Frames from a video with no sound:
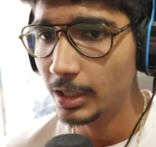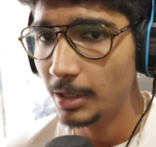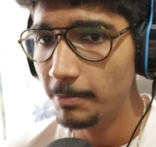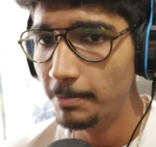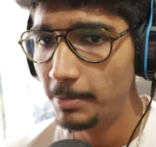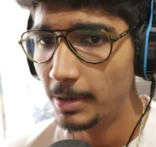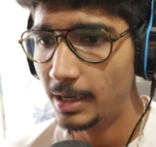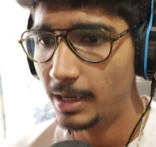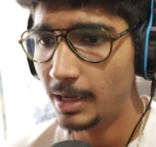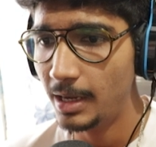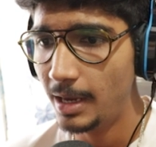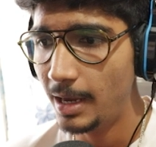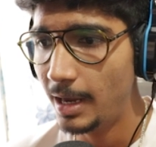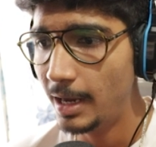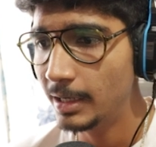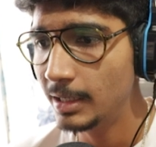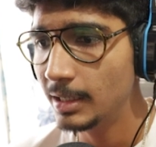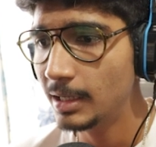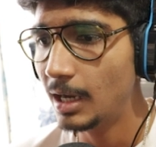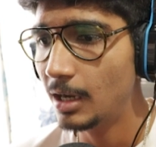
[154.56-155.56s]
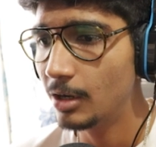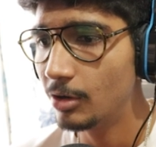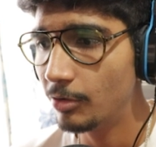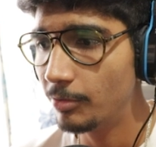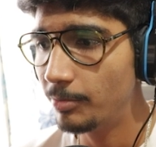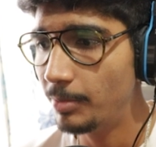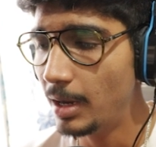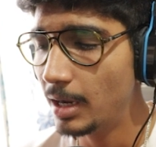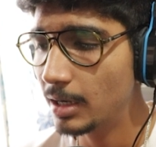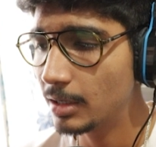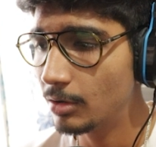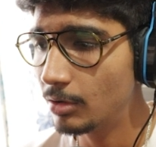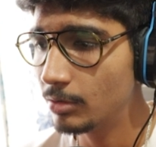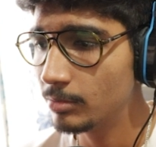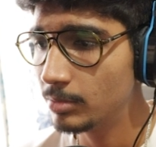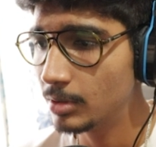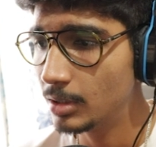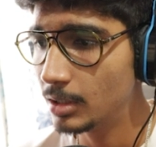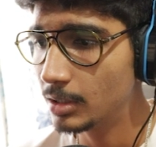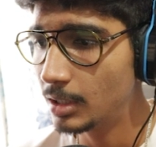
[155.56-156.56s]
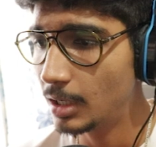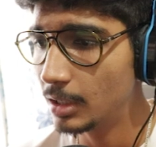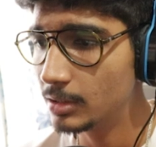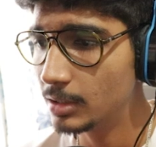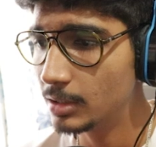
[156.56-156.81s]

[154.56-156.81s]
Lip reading: can pick any kind of background, but I